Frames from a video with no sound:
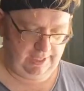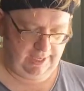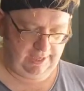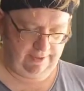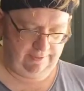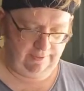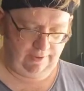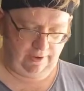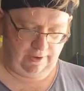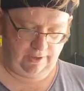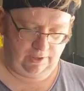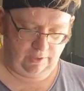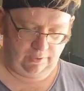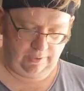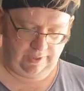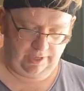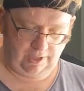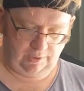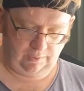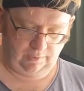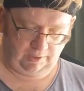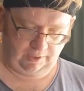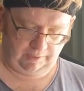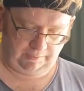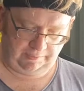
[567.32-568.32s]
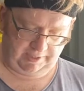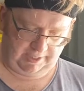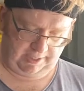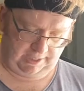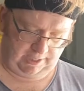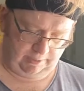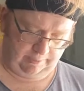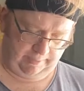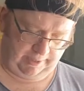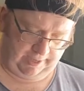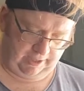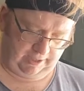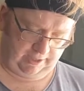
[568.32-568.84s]
a very quick while I'm
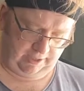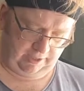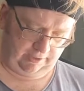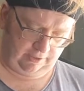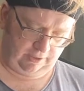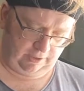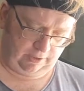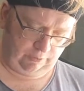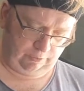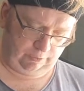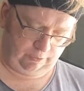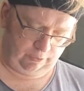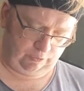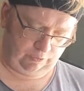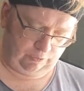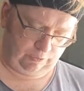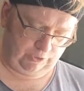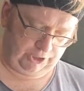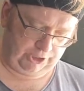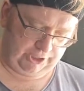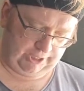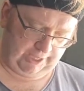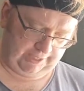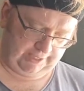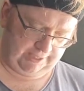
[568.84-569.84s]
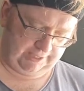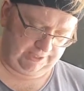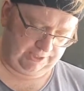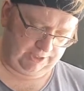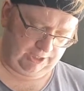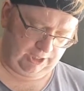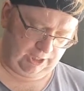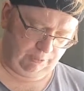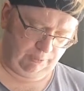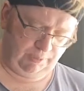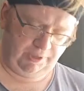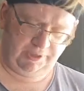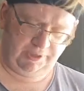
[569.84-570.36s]
thinking about it and I've got to shake this up.